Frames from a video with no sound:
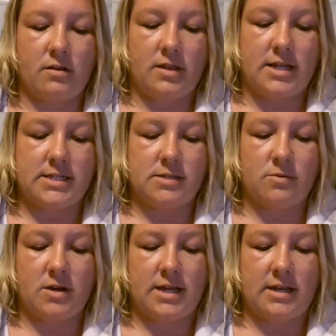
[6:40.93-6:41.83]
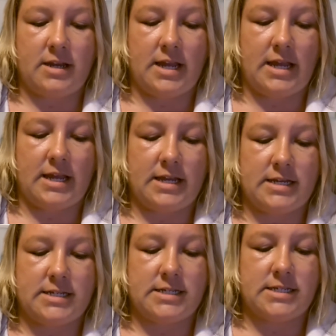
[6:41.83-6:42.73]
This one
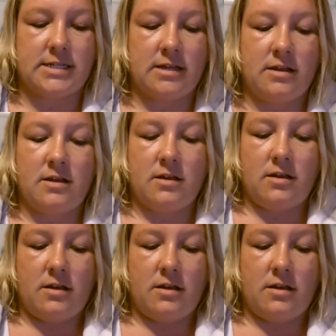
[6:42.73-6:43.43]
is